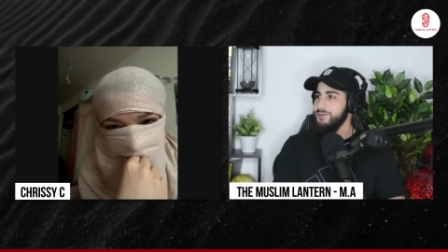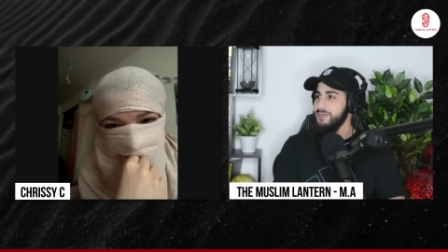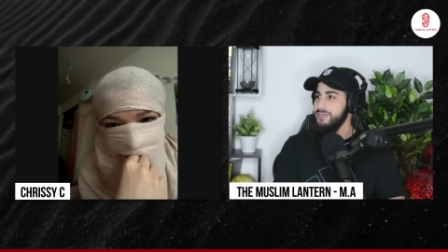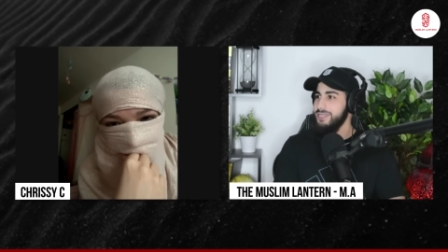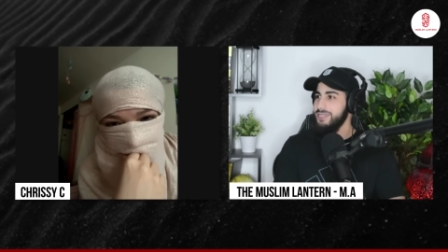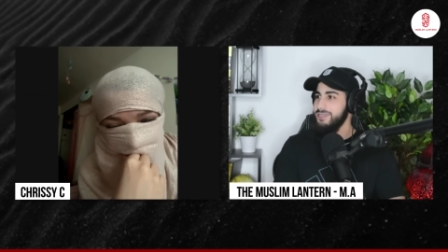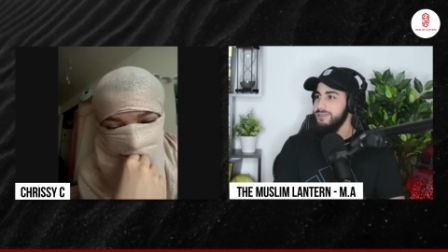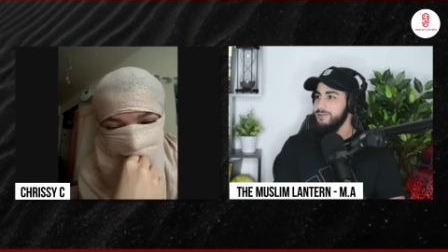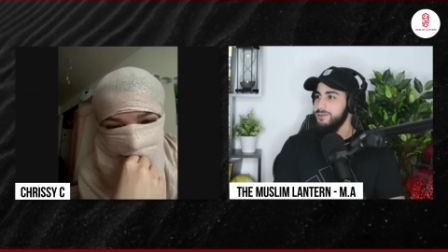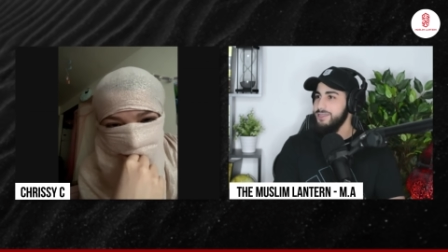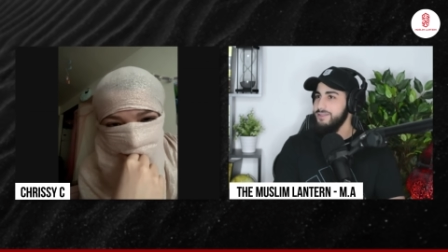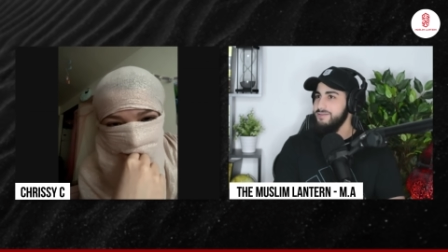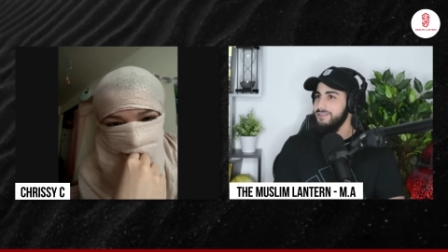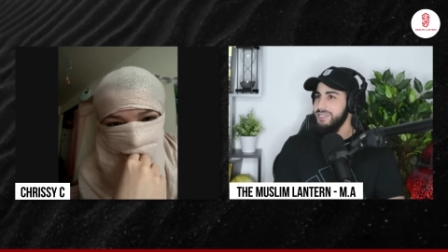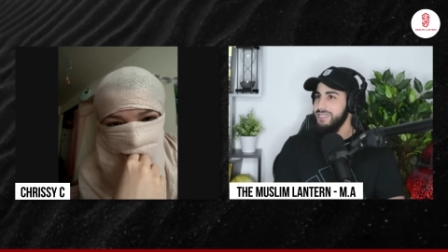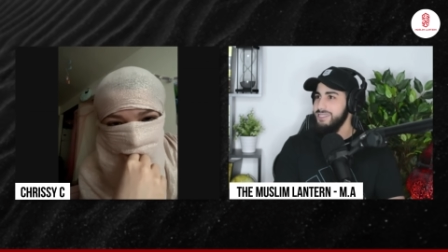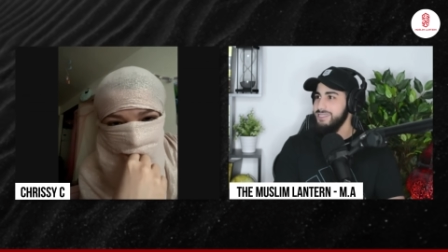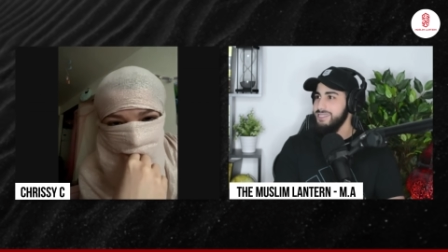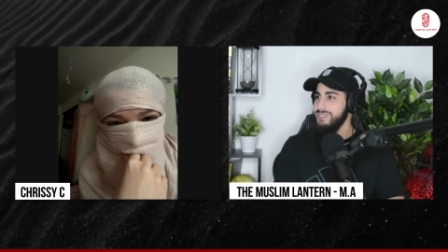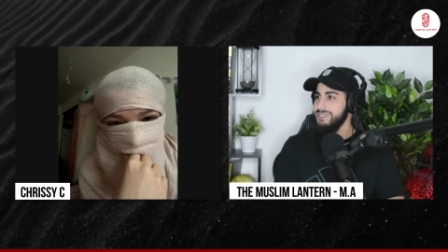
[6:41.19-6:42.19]
you're even
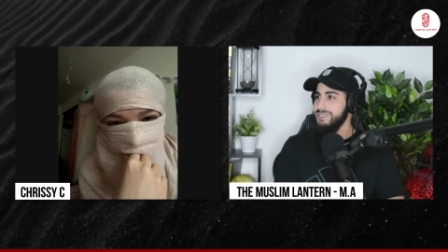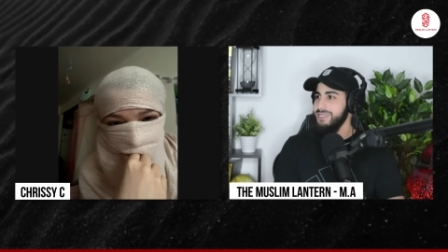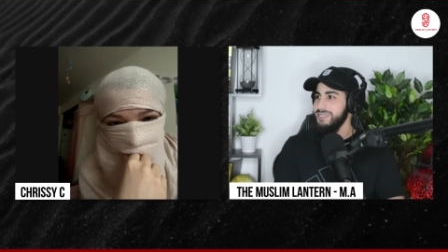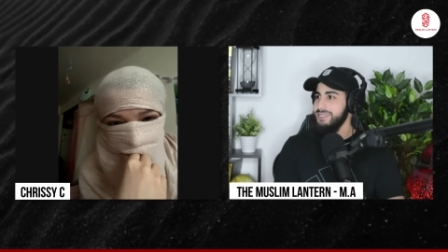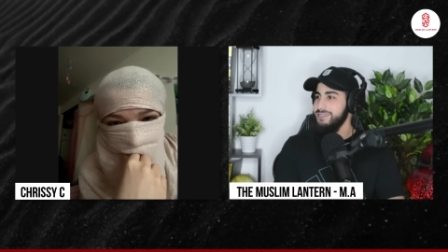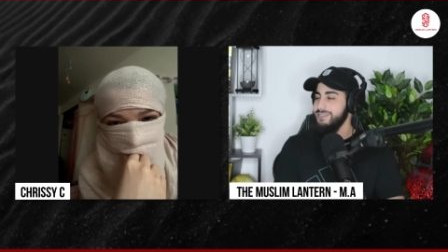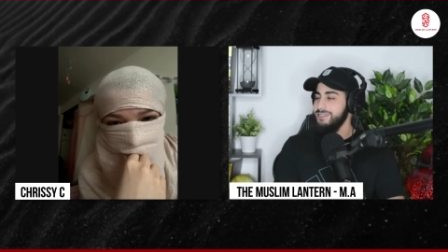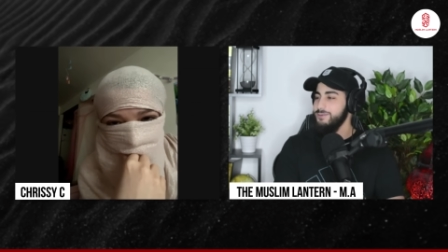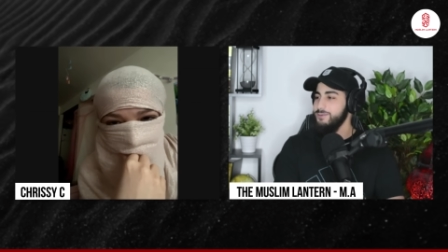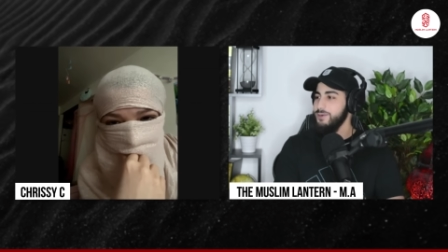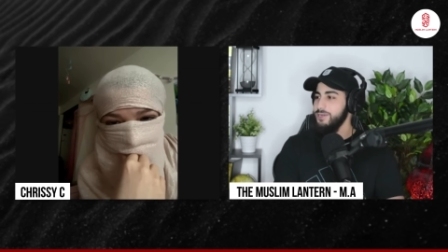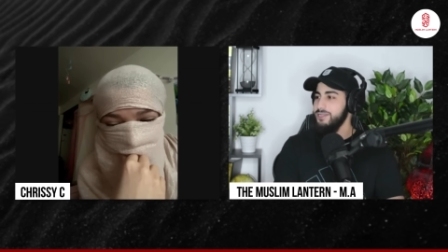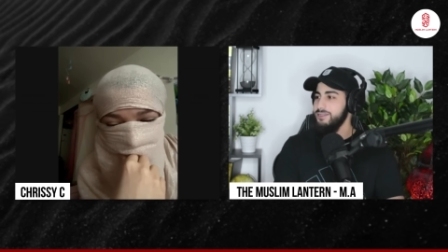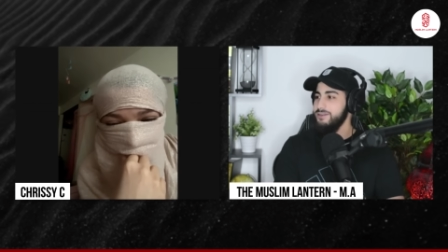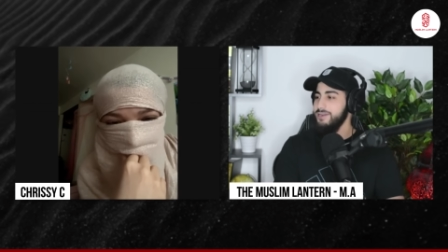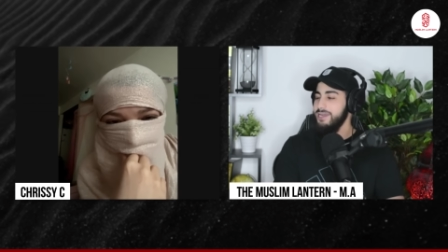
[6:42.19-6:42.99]
existing in this world, right?